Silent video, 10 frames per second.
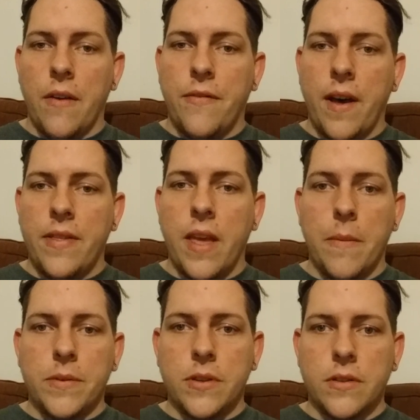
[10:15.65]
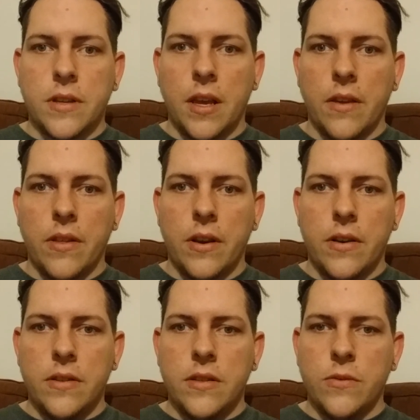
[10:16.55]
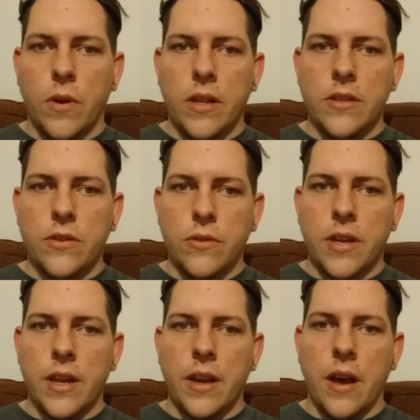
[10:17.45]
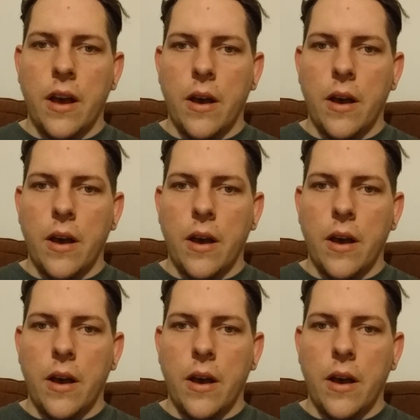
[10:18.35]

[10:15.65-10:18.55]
find the episodes of King of the Nerds, as well as you can,